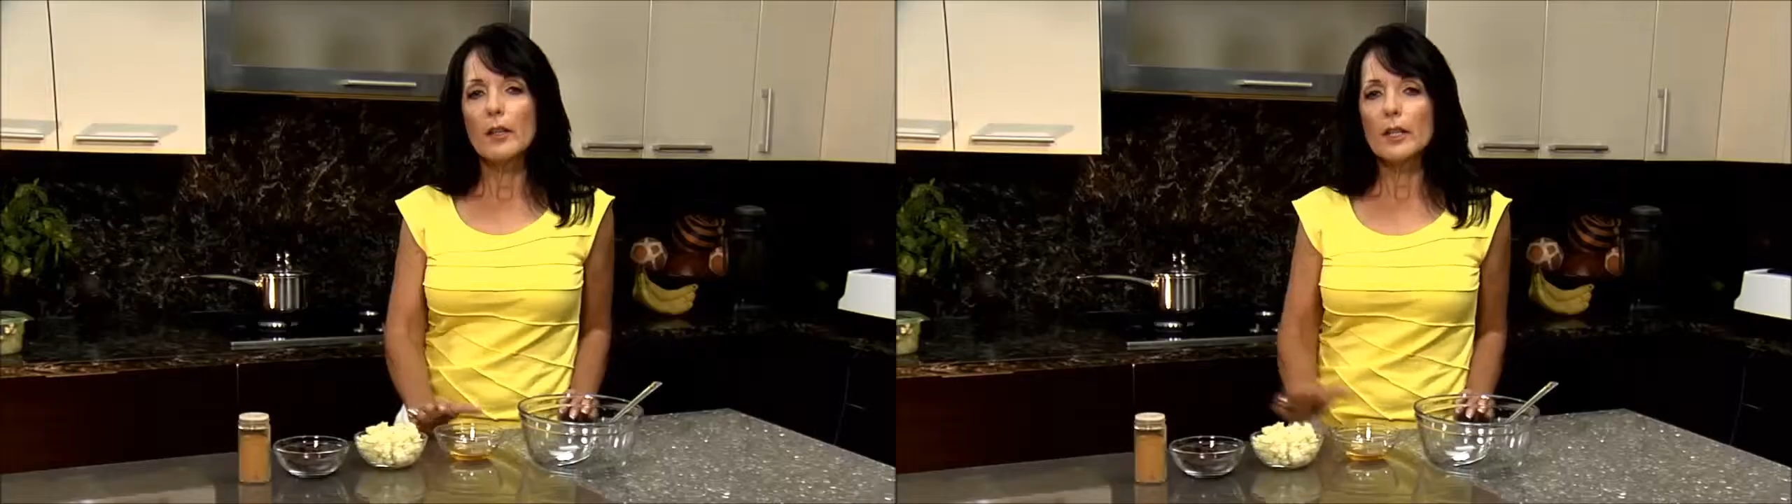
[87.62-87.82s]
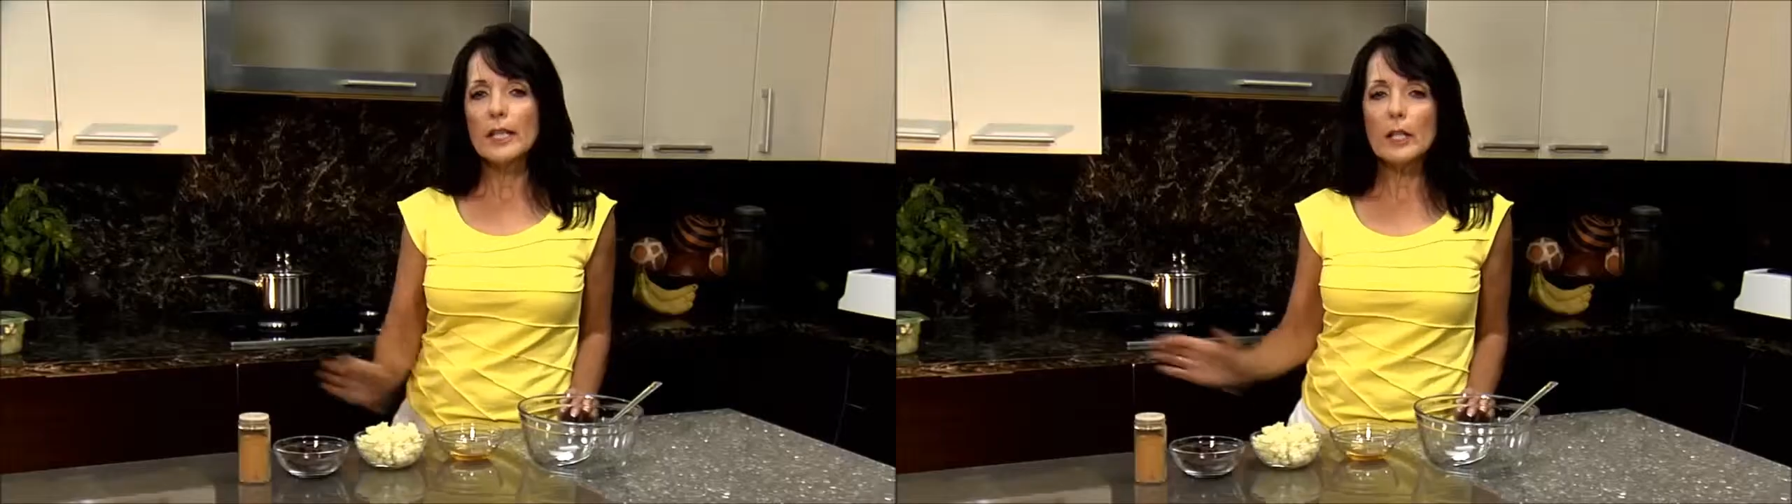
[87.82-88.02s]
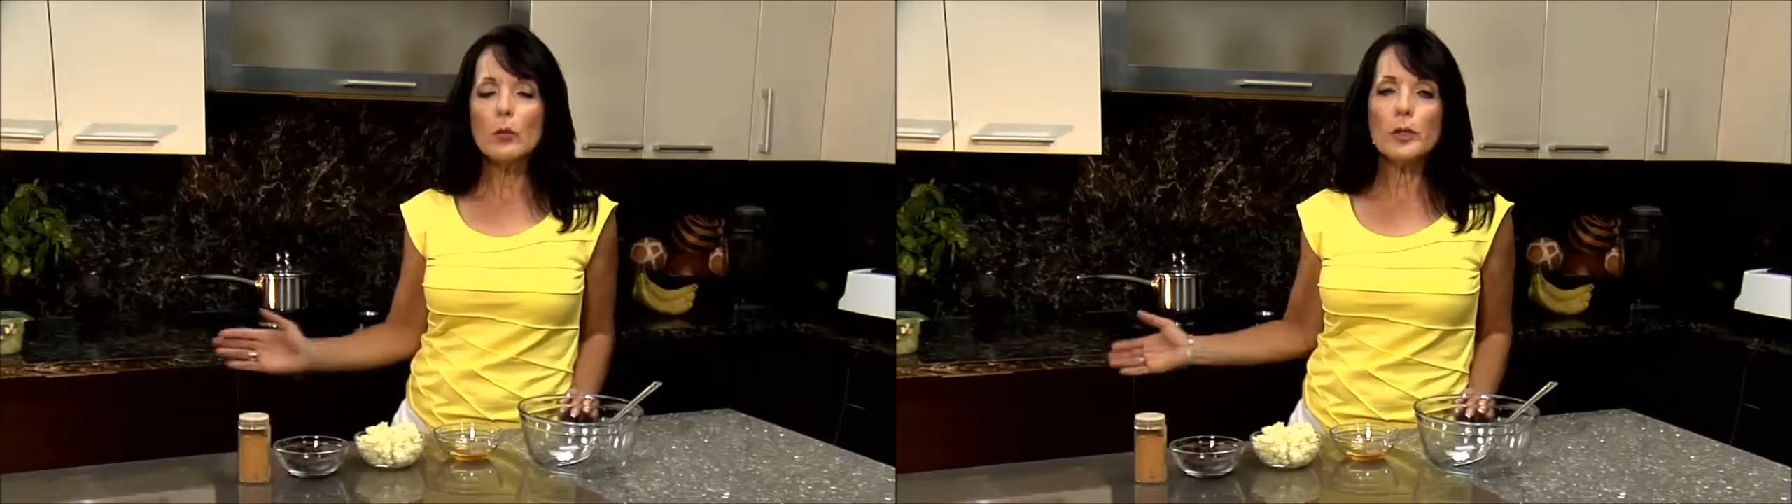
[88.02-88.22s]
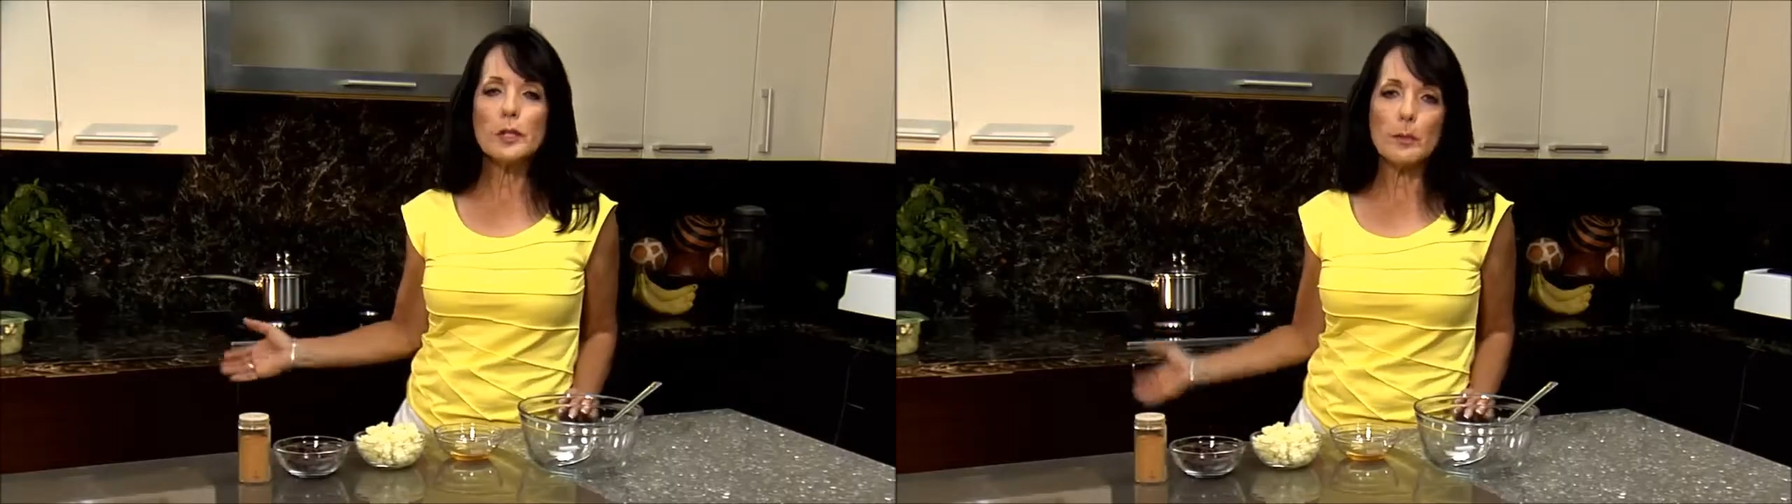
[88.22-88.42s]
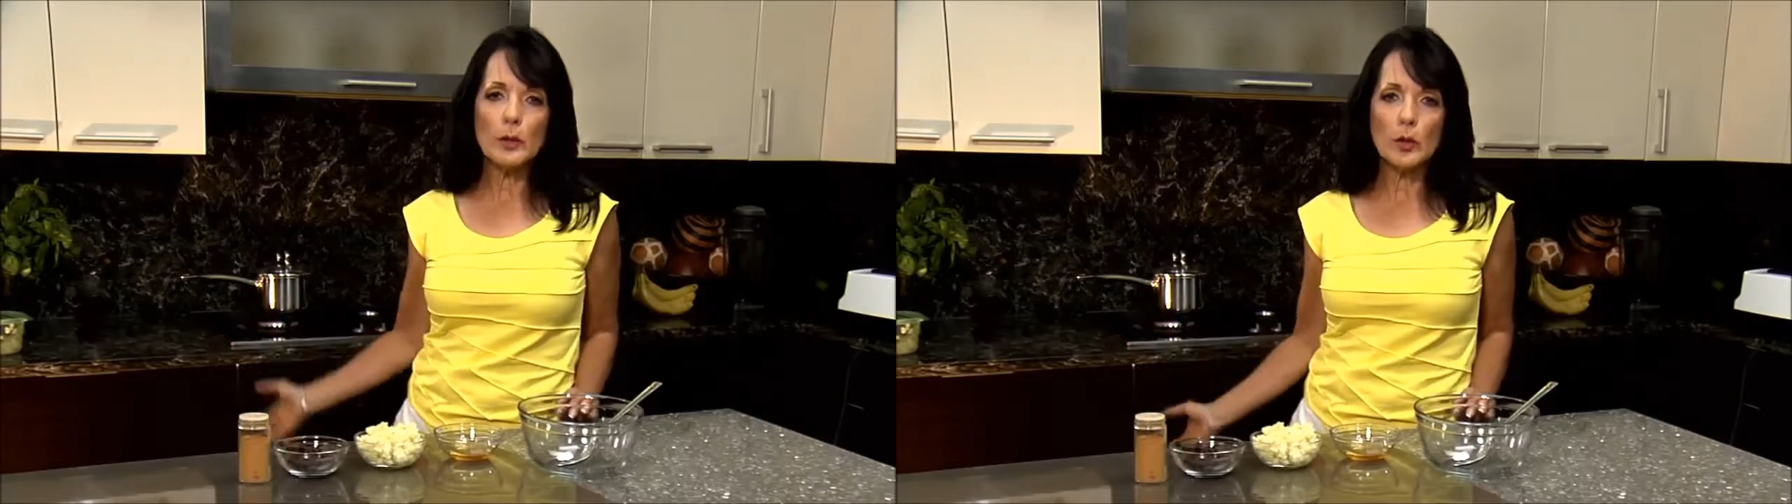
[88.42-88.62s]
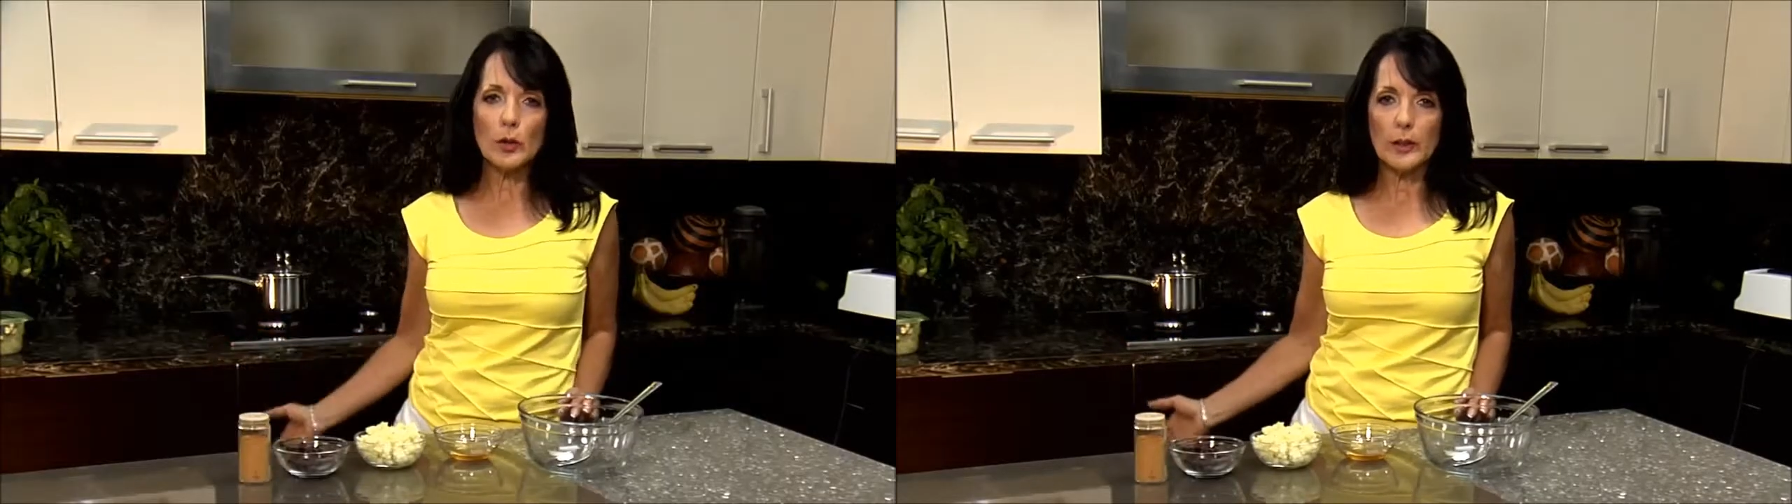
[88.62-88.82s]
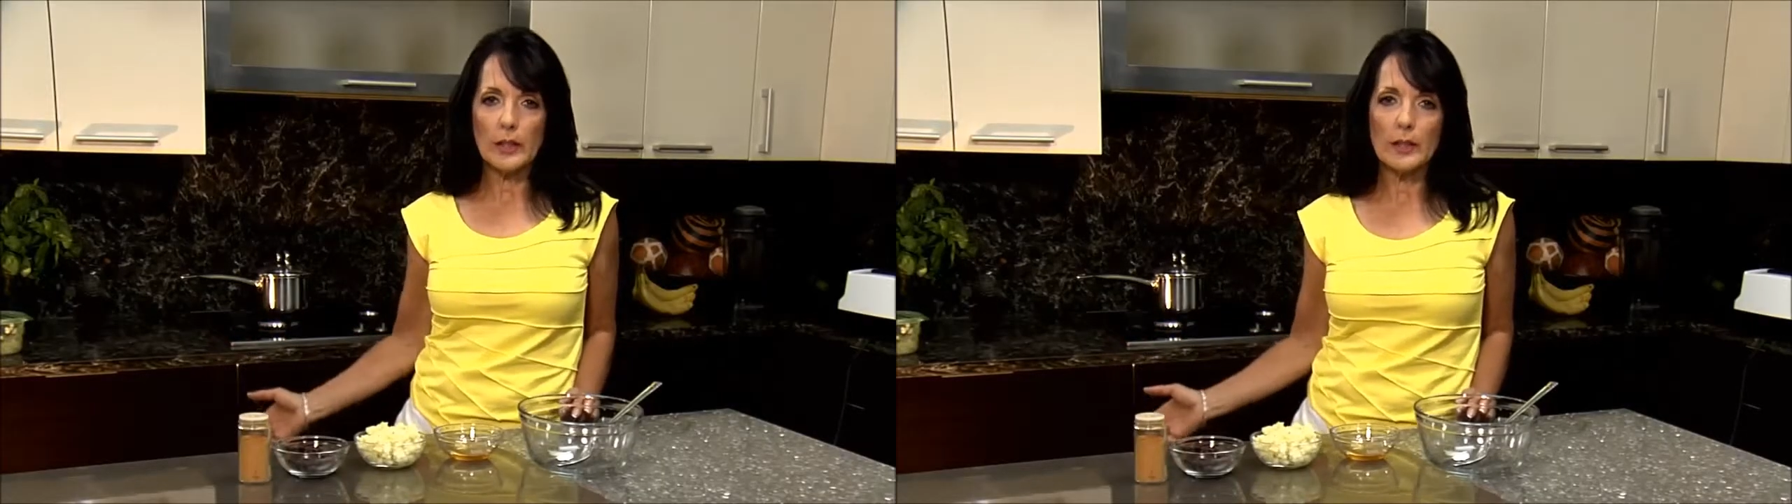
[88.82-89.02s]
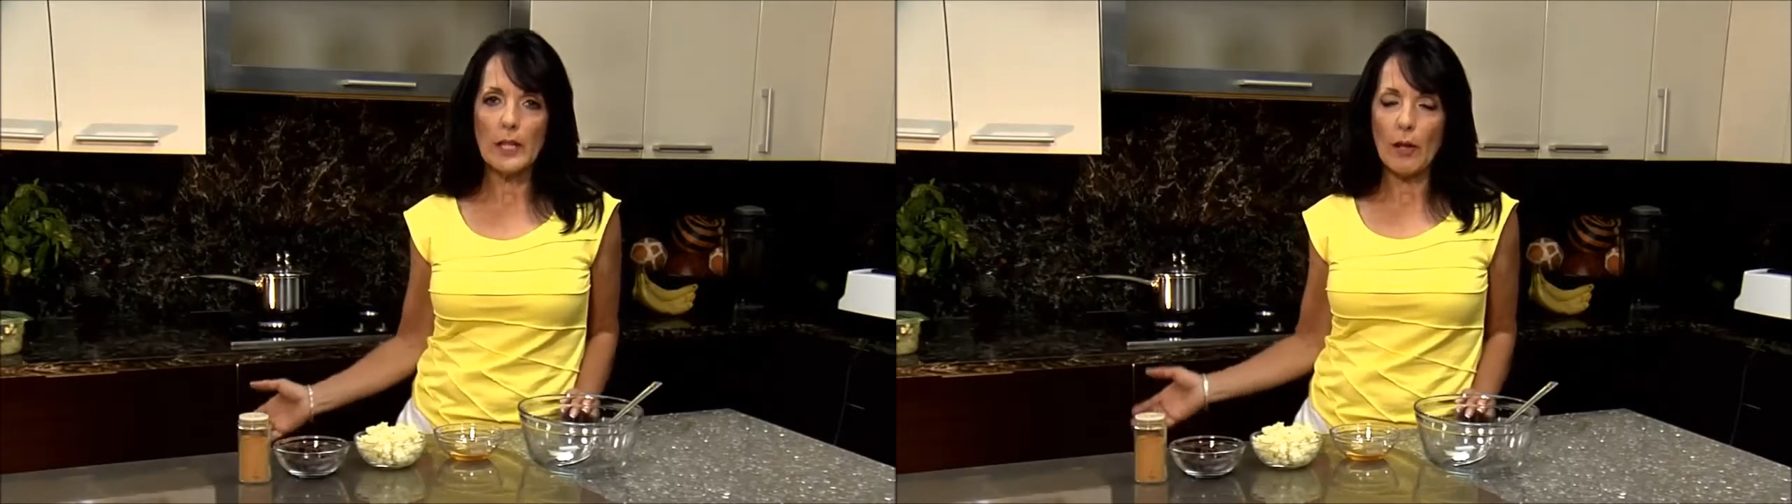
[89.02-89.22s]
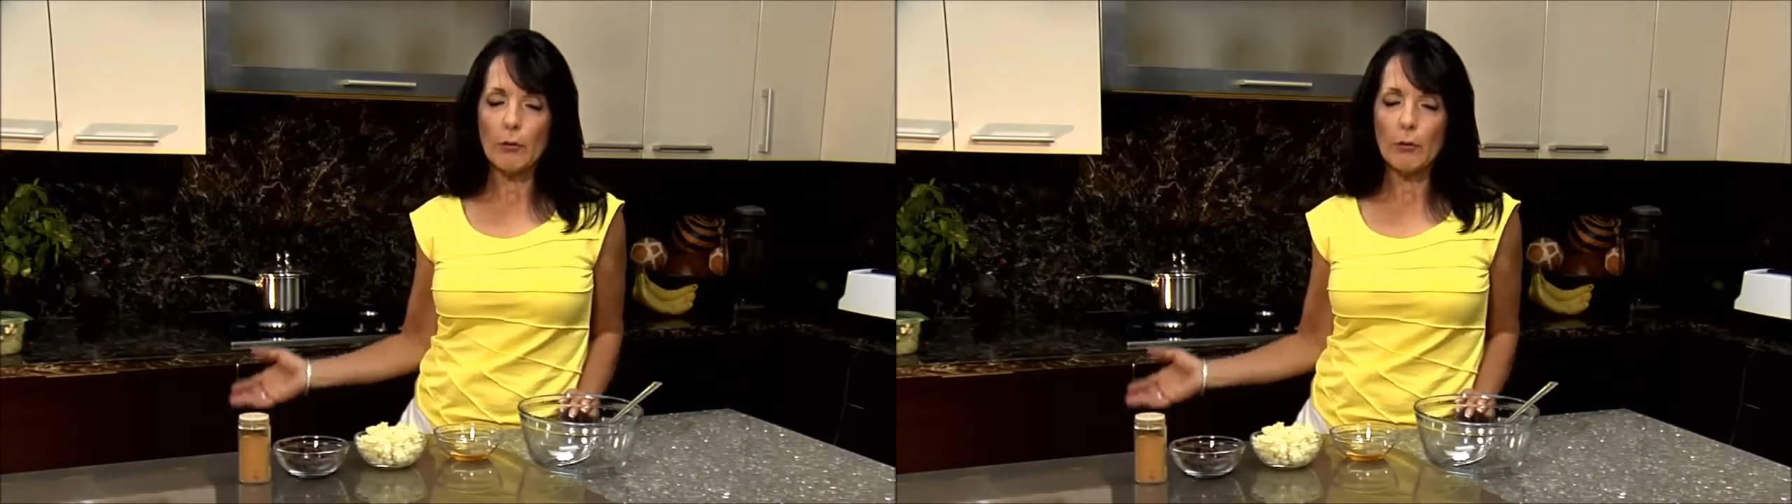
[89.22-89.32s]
The quinoa's been cooking now